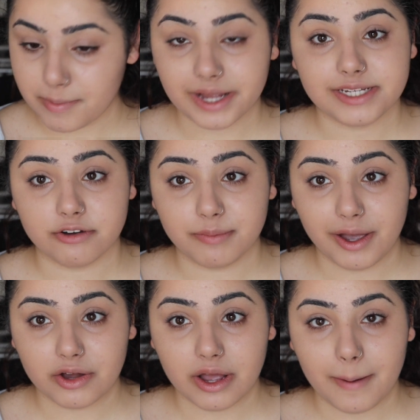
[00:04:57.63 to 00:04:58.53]
By Terry
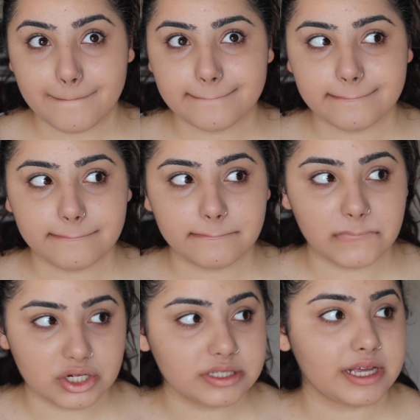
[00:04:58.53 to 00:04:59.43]
powder
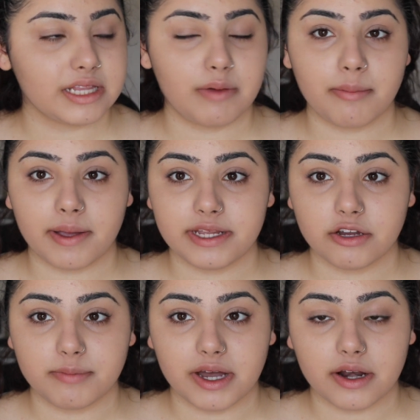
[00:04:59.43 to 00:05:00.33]
most likely my By
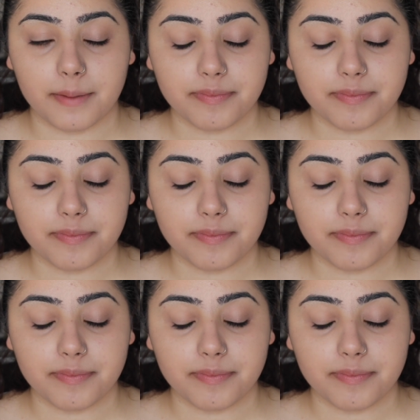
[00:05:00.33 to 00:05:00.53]
powder.